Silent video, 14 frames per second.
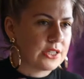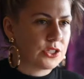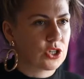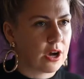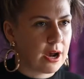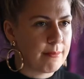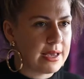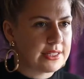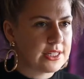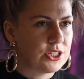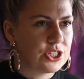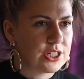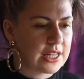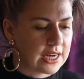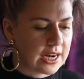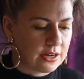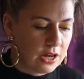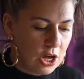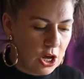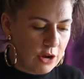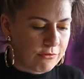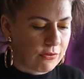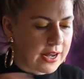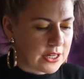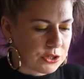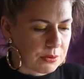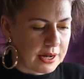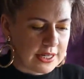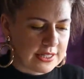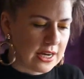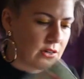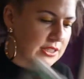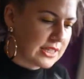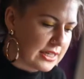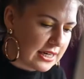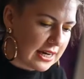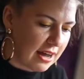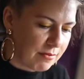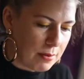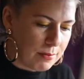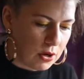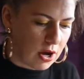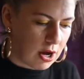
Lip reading: Instagram message, and then I'd forget to write it down because I didn't have my book